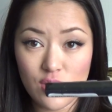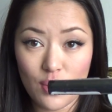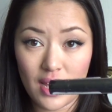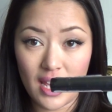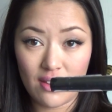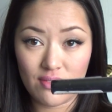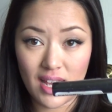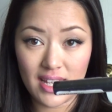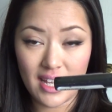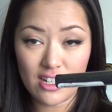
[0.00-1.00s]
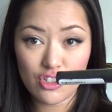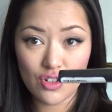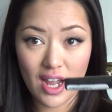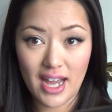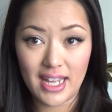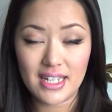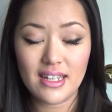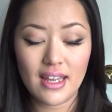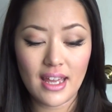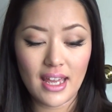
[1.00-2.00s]
two I have not yet
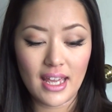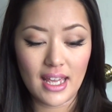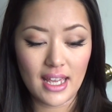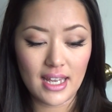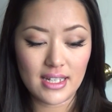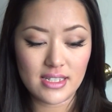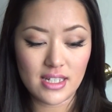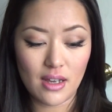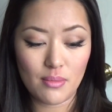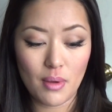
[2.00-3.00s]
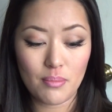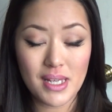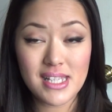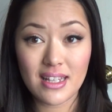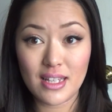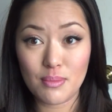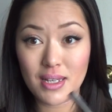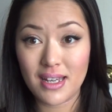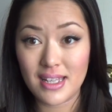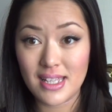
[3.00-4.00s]
tried. And basically
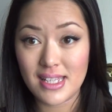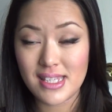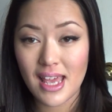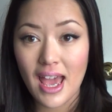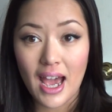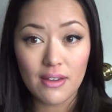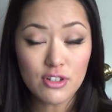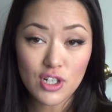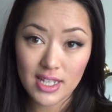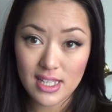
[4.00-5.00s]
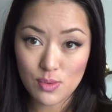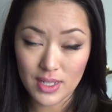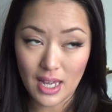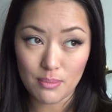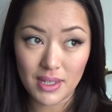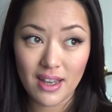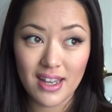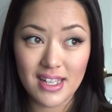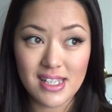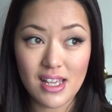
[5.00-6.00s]
because I haven't tried this one yet
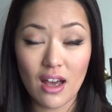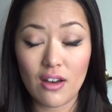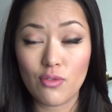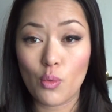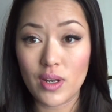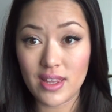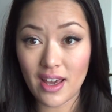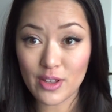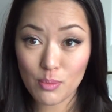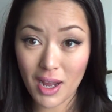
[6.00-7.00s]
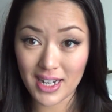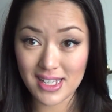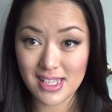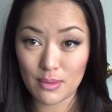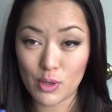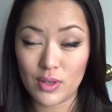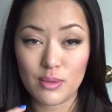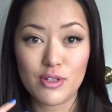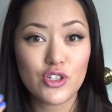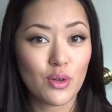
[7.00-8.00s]
because of one of the other products that I'm
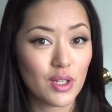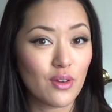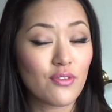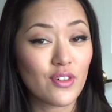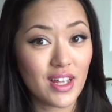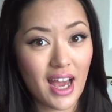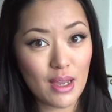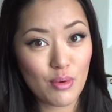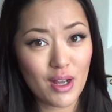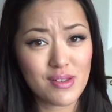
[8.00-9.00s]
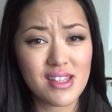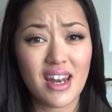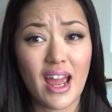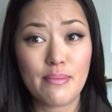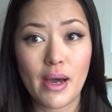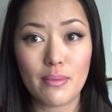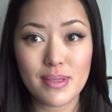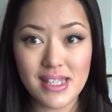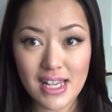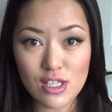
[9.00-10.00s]
going to be showing you for the eyebrows that I'm
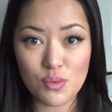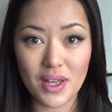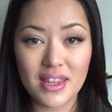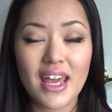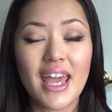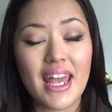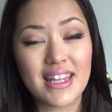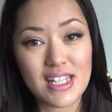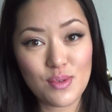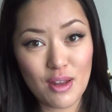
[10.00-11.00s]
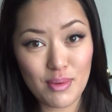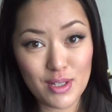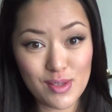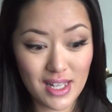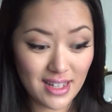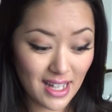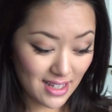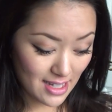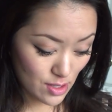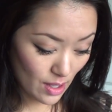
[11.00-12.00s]
obsessed with, and that's what I've been using
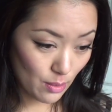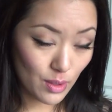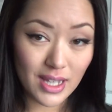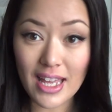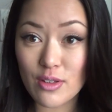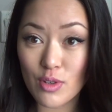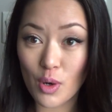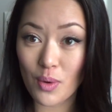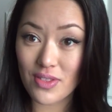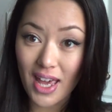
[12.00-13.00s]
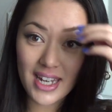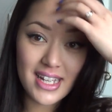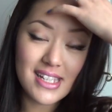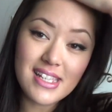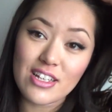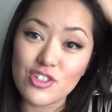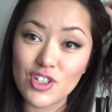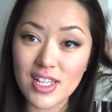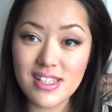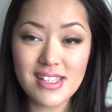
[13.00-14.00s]
lately, so I will let you know what that is in
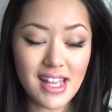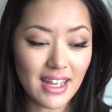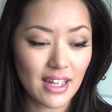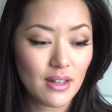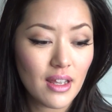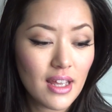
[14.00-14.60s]
just a second.